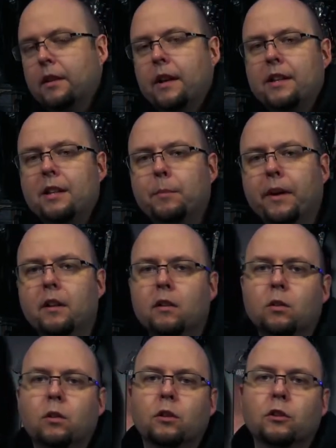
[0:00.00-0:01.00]
and then my
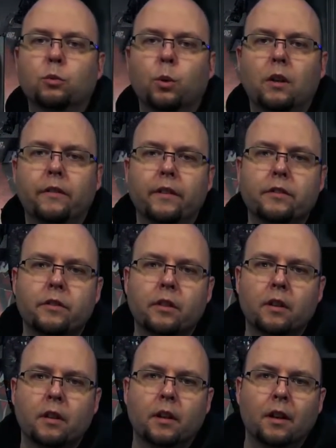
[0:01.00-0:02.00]
little 12-inch
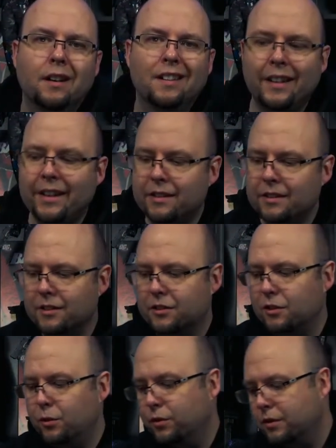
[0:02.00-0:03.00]
Lazy
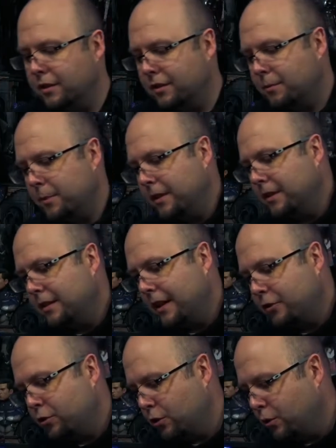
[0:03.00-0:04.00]
Susan to spin the
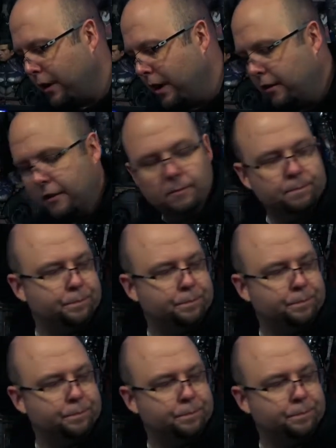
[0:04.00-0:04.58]
statue around.